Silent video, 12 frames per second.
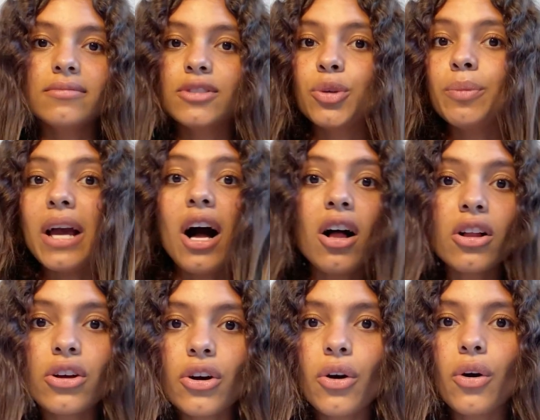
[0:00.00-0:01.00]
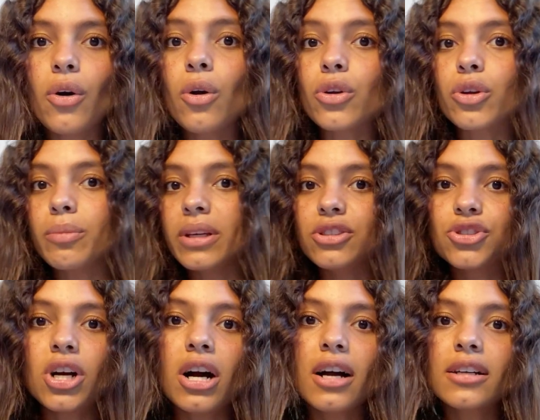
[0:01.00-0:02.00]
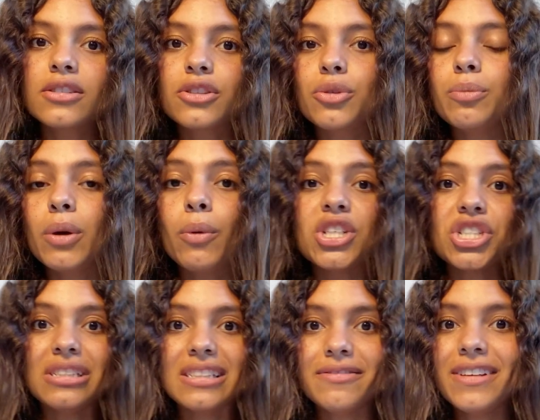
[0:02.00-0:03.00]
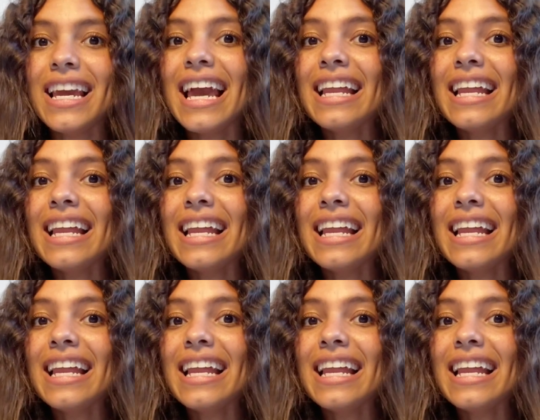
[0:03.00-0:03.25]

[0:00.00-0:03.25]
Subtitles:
could be alcohol, could be drugs, could be watching TV,